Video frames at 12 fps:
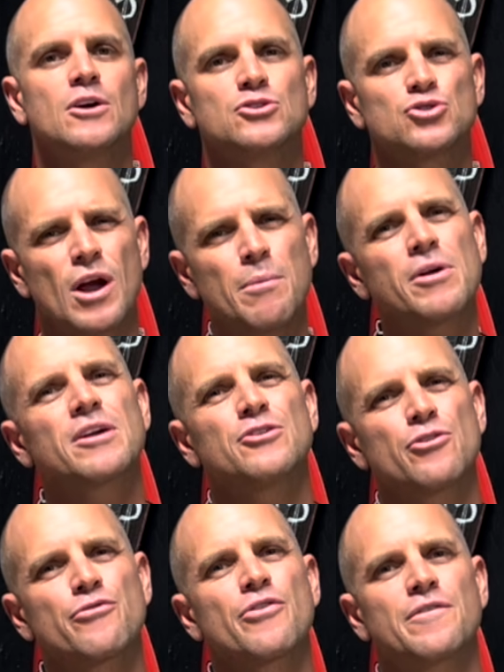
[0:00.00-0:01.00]
try bringing
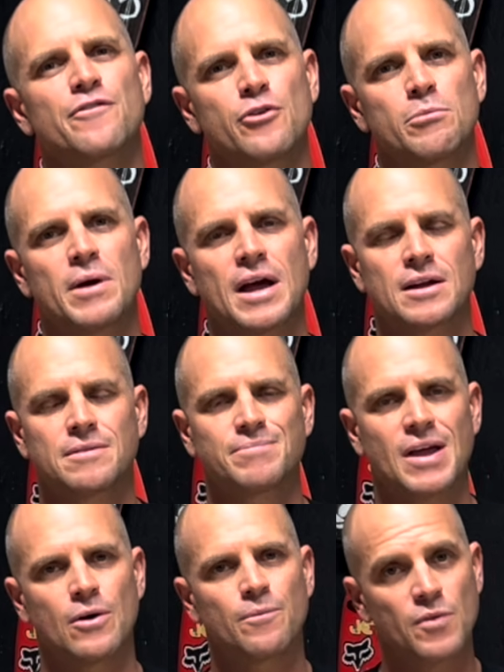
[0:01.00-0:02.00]
your front foot back.
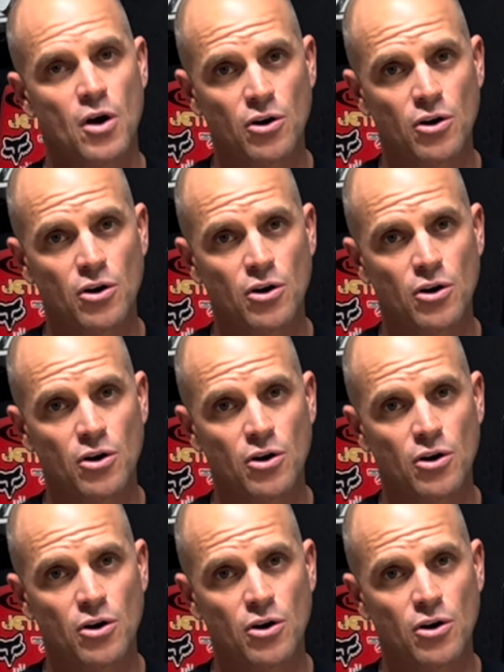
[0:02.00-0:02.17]
Now,